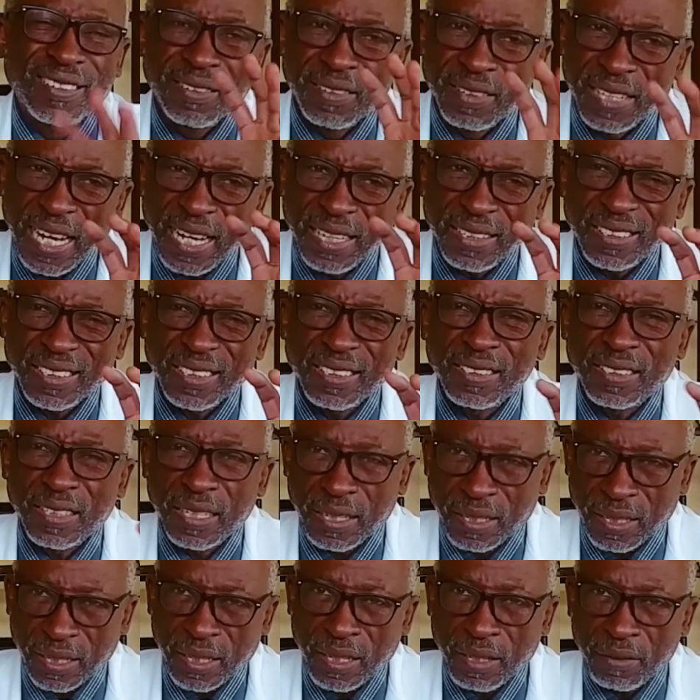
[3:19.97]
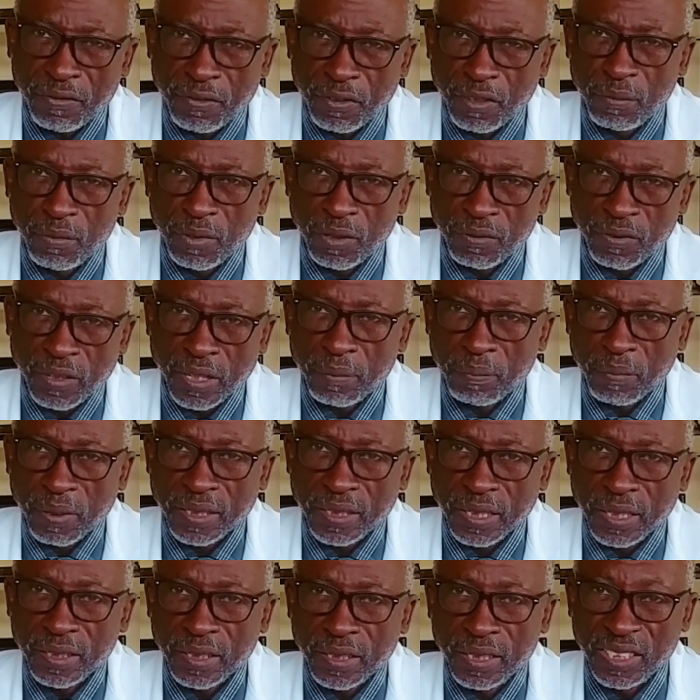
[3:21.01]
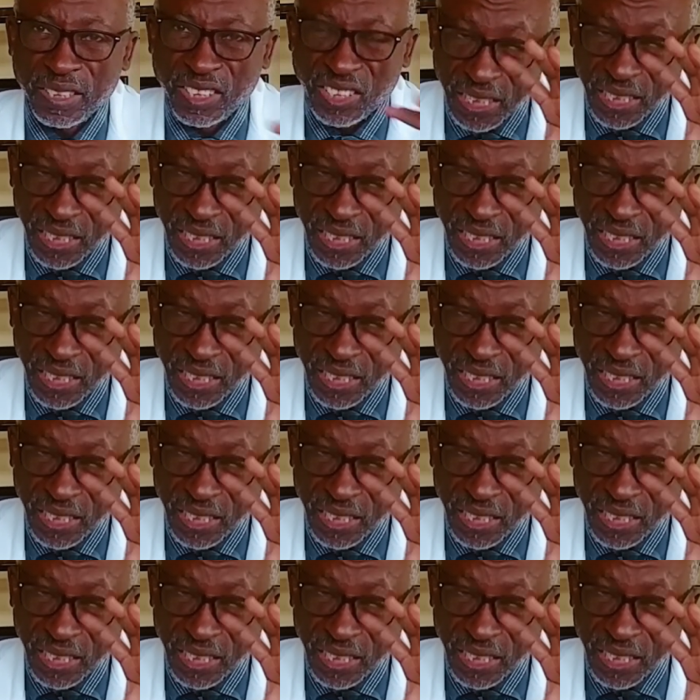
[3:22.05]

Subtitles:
That is a rare form of hypertension.